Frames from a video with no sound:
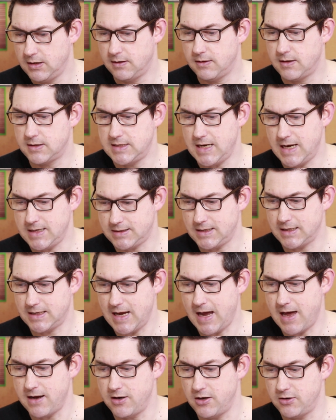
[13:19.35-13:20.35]
and the Tesla
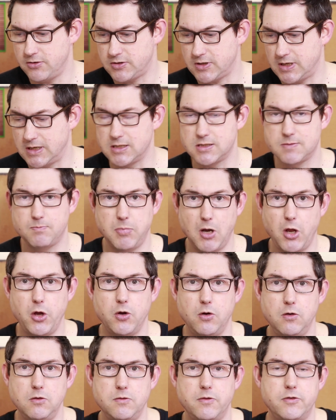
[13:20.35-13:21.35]
cannons
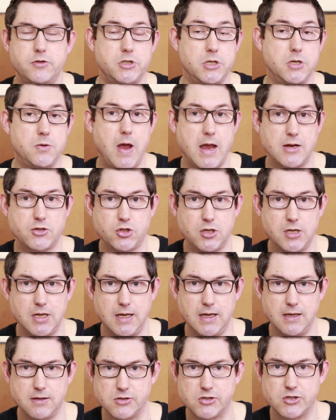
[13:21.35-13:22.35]
explode with 2 extra
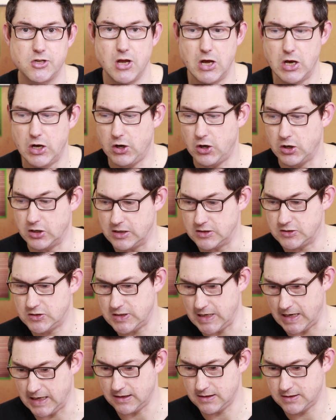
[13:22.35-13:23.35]
hits on a
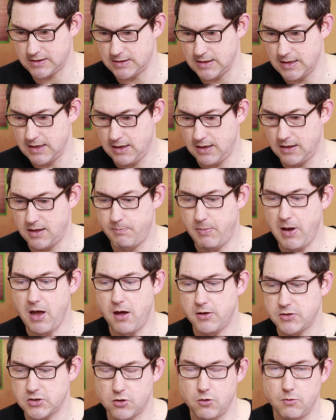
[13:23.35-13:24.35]
6, and the
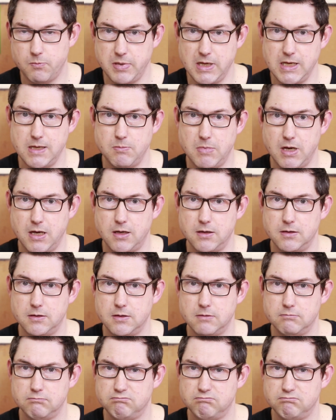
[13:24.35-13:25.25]
particle beamer,